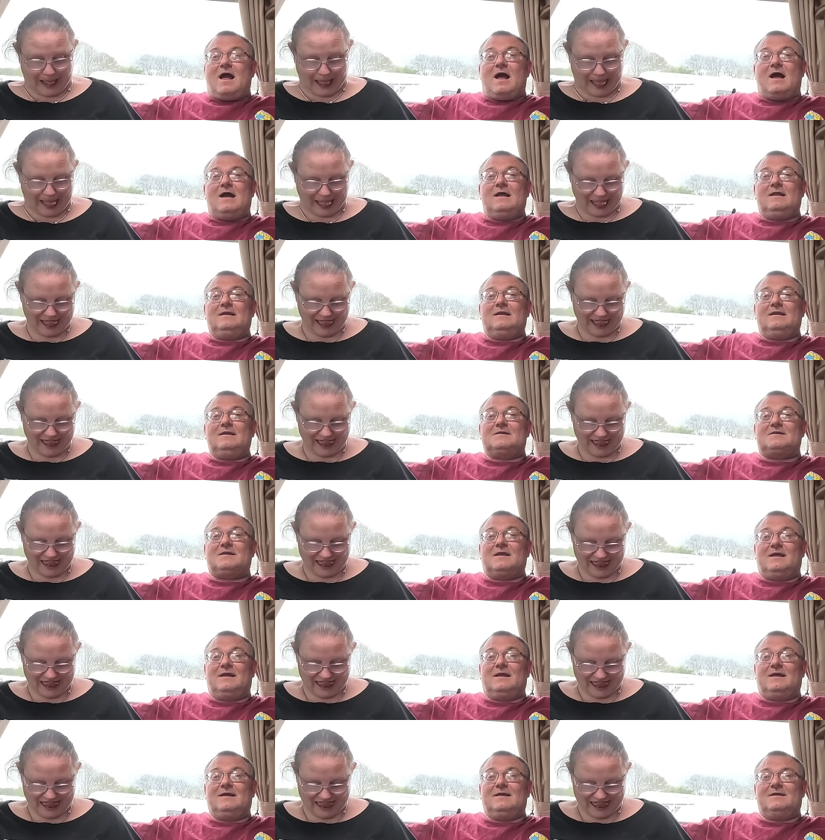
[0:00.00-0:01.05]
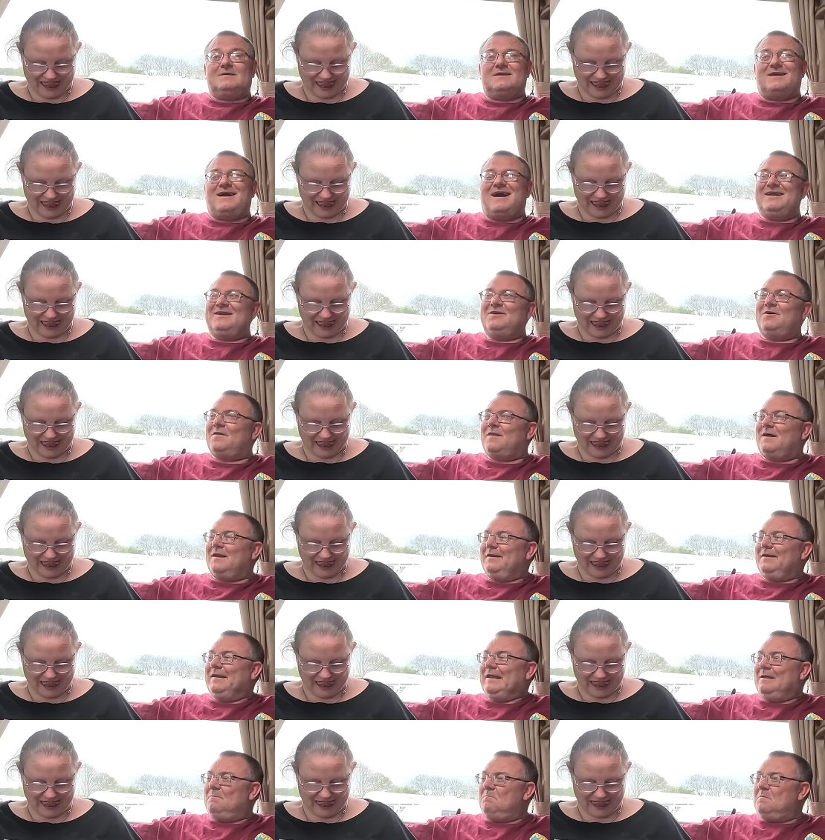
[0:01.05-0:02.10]
Speaker 1: Hi, Lisa Higgs. I know that
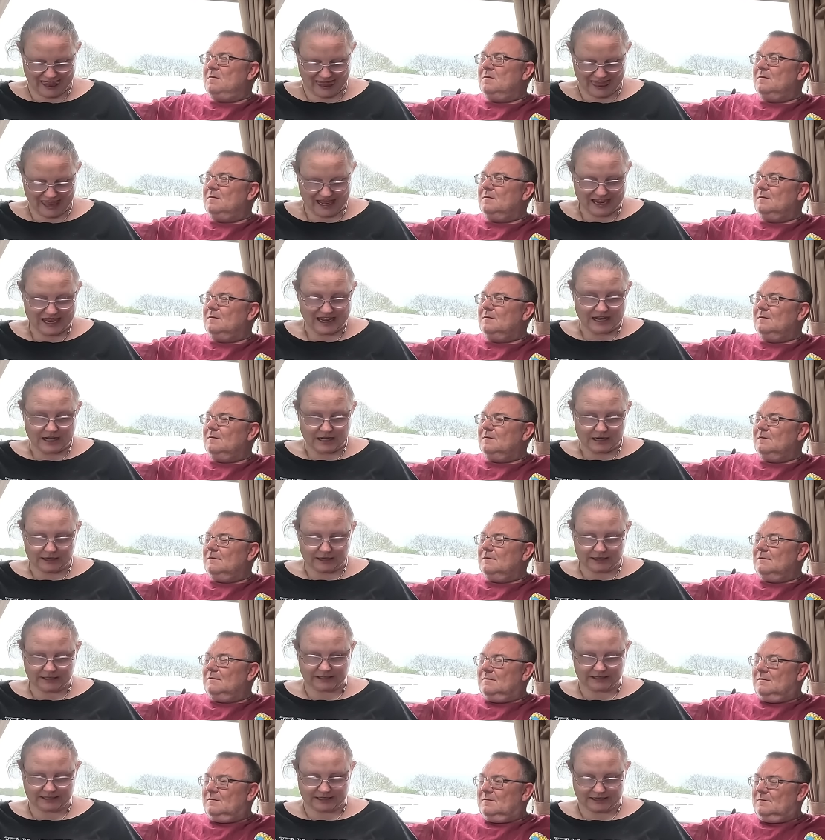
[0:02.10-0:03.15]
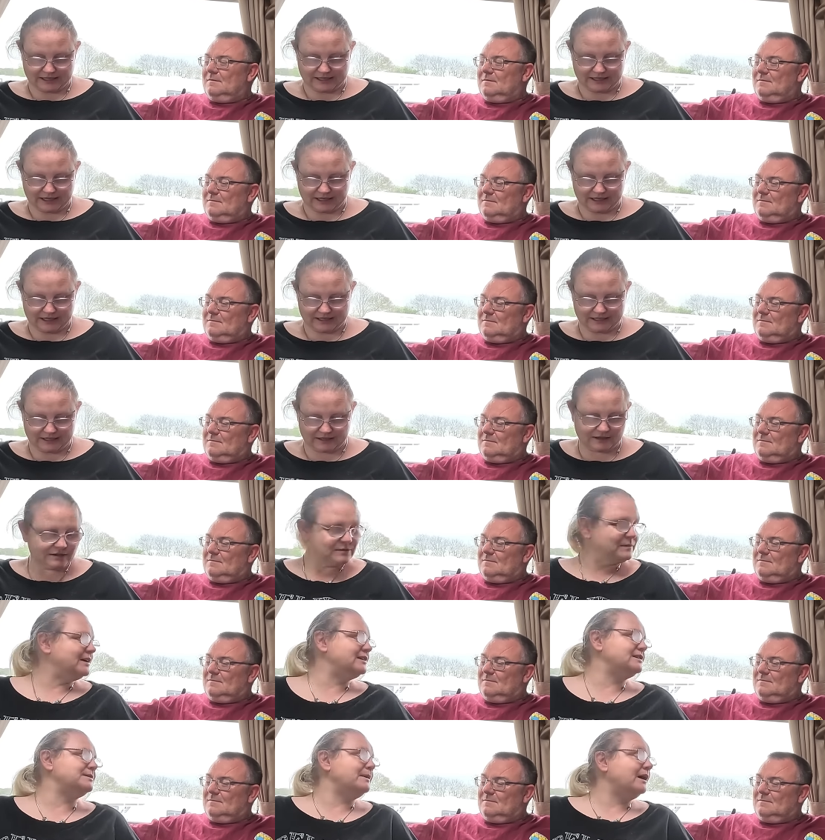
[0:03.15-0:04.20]
name.
Speaker 2: Lisa says, "Can you tell us
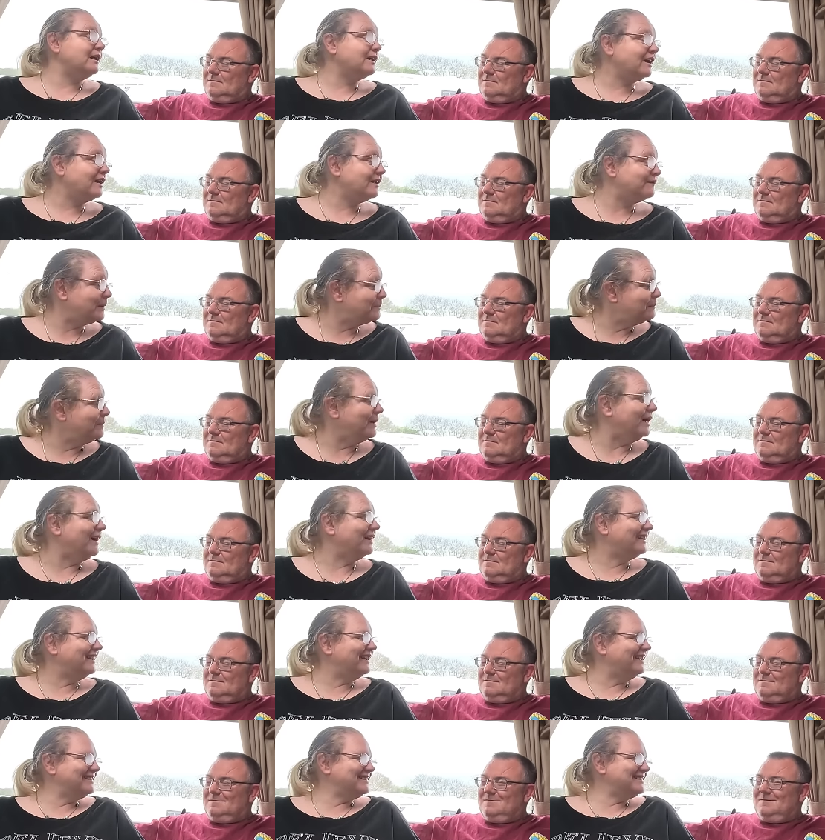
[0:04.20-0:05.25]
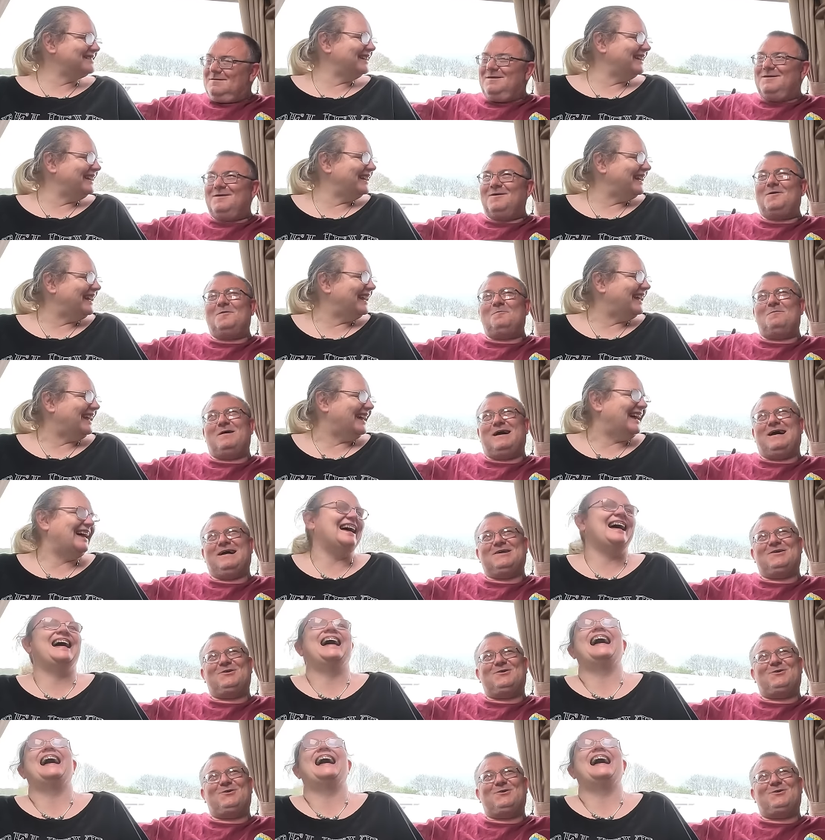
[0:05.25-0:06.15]
where Samara Caravan Park is?"
Speaker 1: Oh my